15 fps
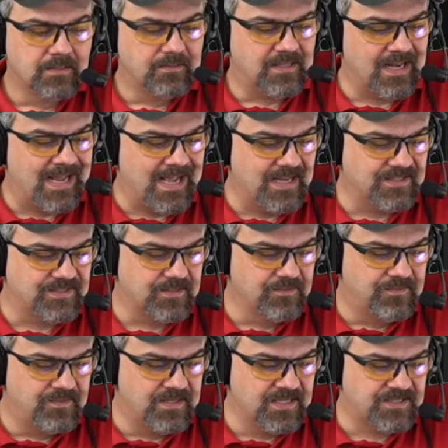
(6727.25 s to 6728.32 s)
that has
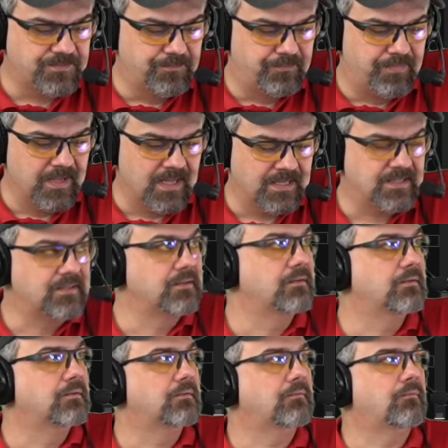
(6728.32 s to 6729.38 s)
this bit
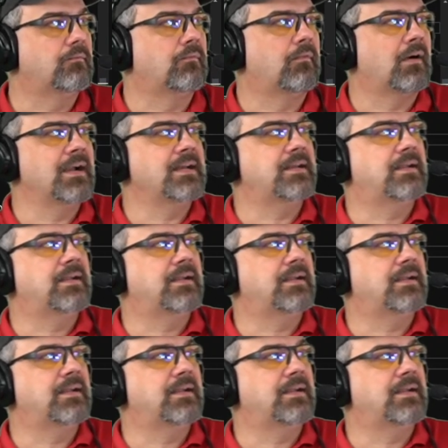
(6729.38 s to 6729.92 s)
right